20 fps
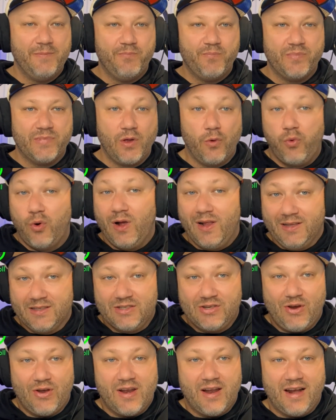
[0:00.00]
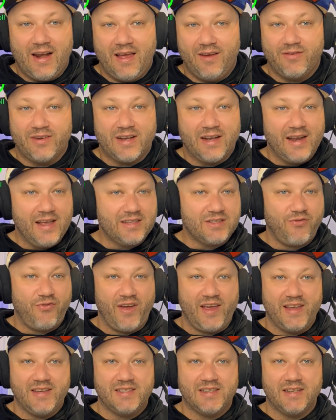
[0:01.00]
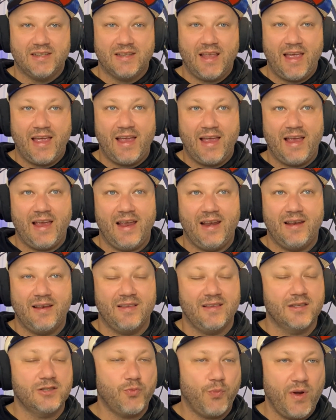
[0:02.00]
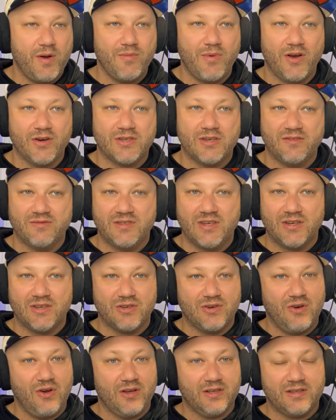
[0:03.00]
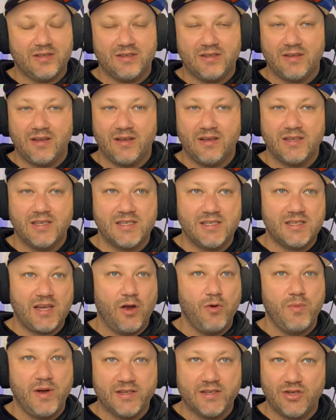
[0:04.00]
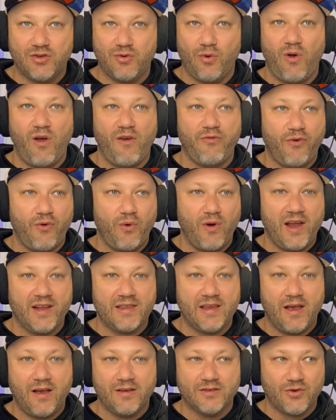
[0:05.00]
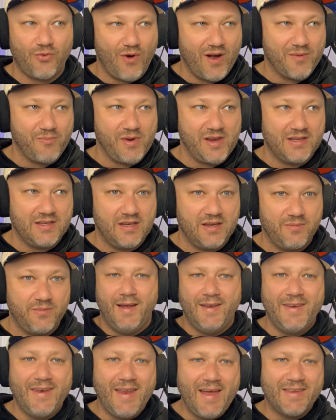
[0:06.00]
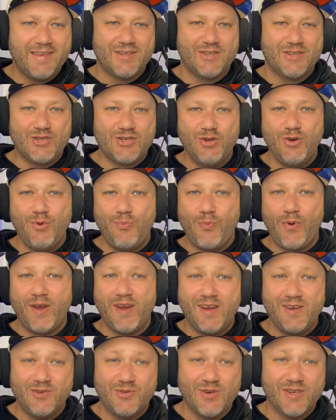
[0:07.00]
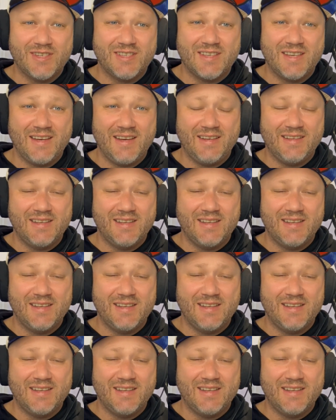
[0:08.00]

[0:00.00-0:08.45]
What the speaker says: The world's got to love it, let's face it. And the Springboks have just got so much to offer right now as a rugby team. Another super interesting